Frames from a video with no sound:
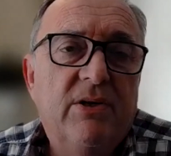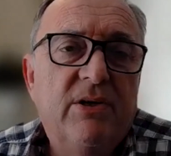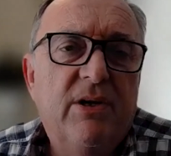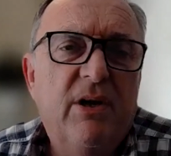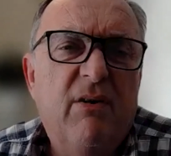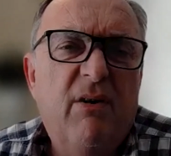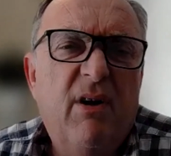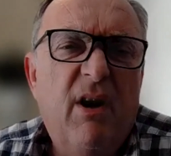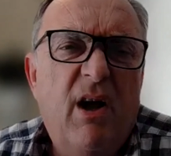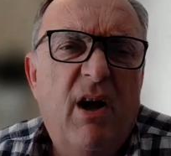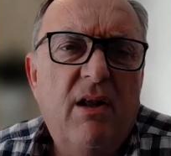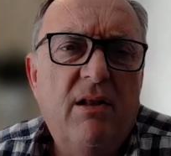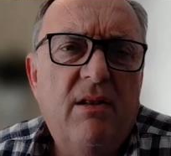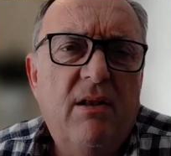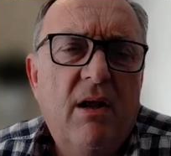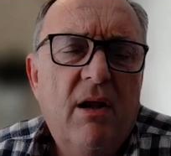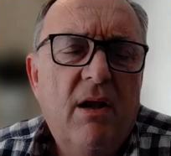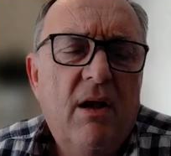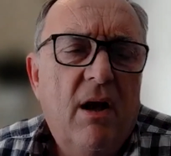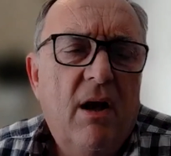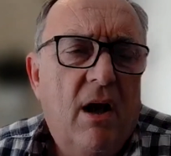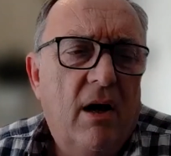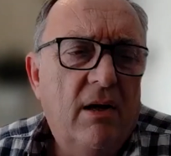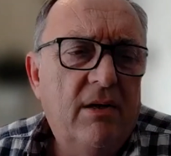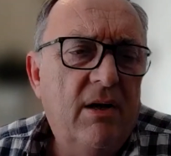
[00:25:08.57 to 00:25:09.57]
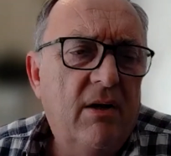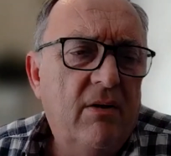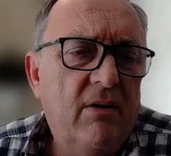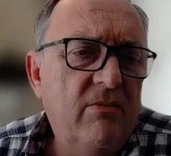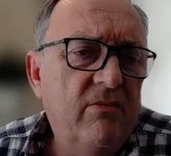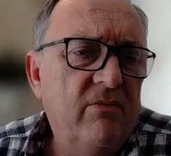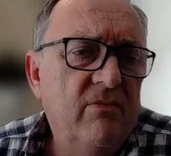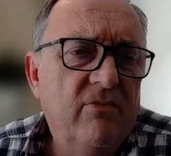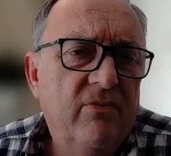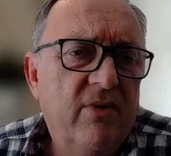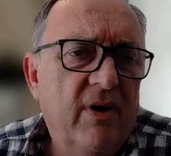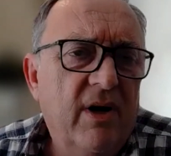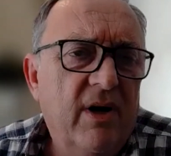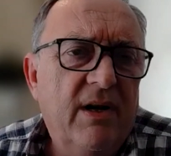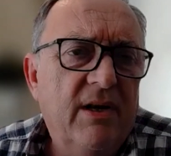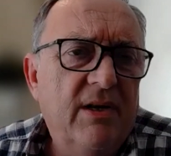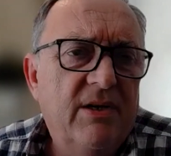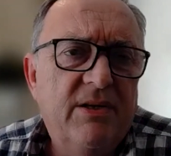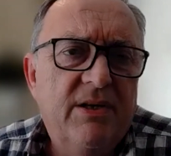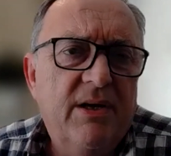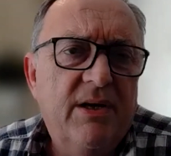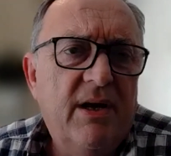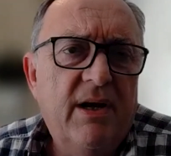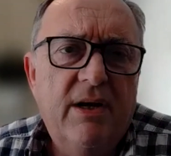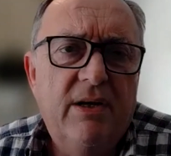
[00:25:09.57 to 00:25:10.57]
So I don't really
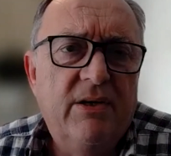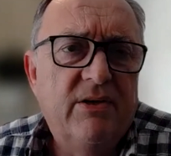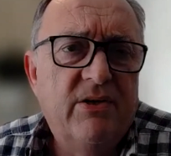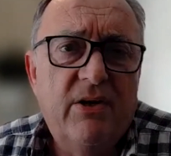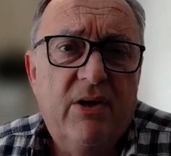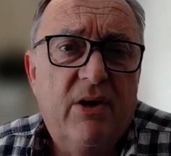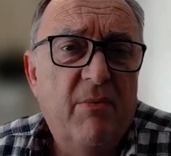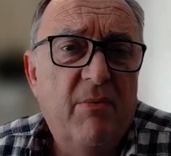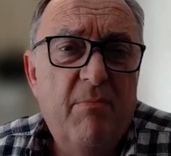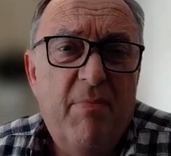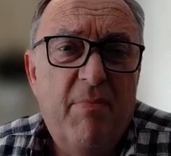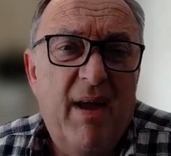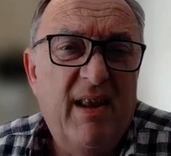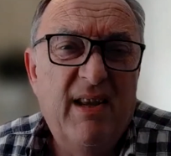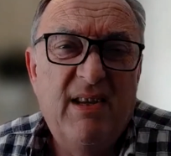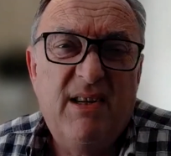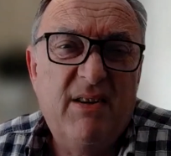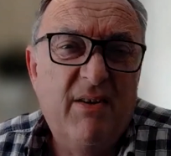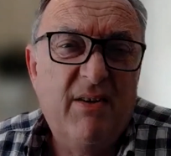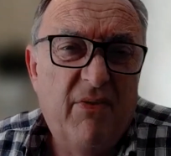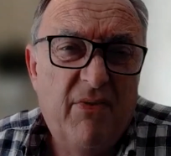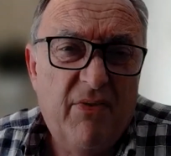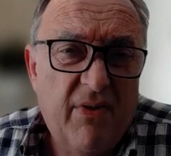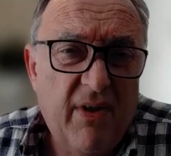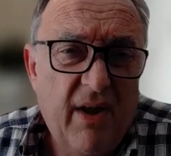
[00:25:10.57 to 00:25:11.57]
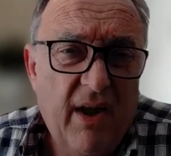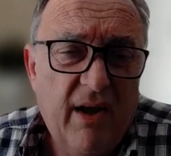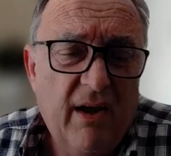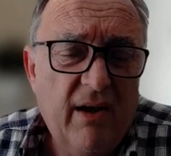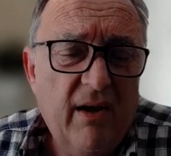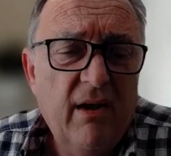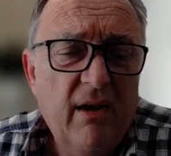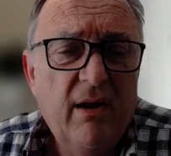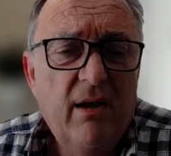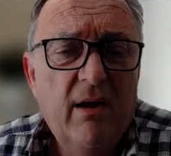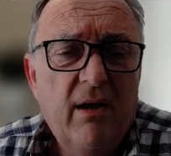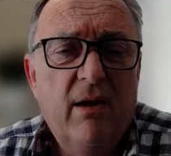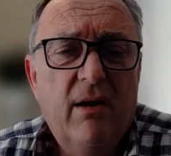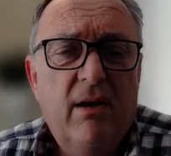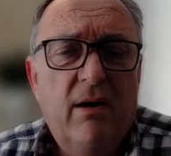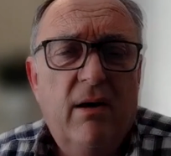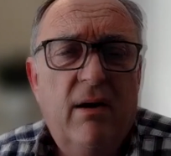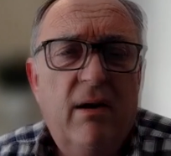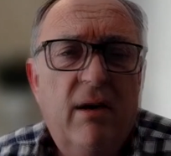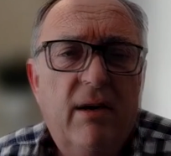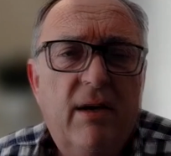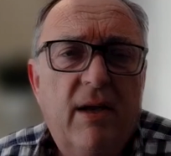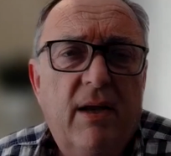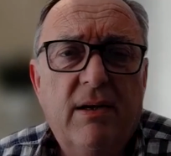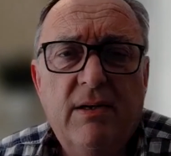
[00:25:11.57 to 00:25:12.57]
see it as a competitive thing
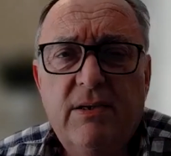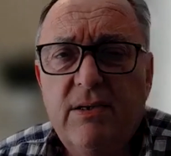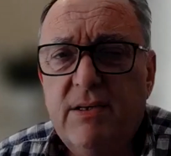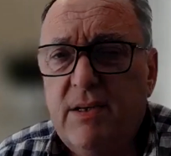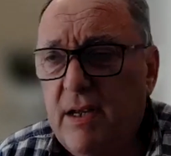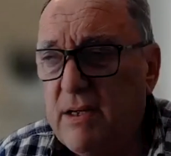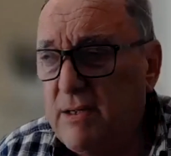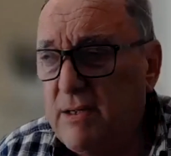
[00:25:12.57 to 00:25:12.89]
against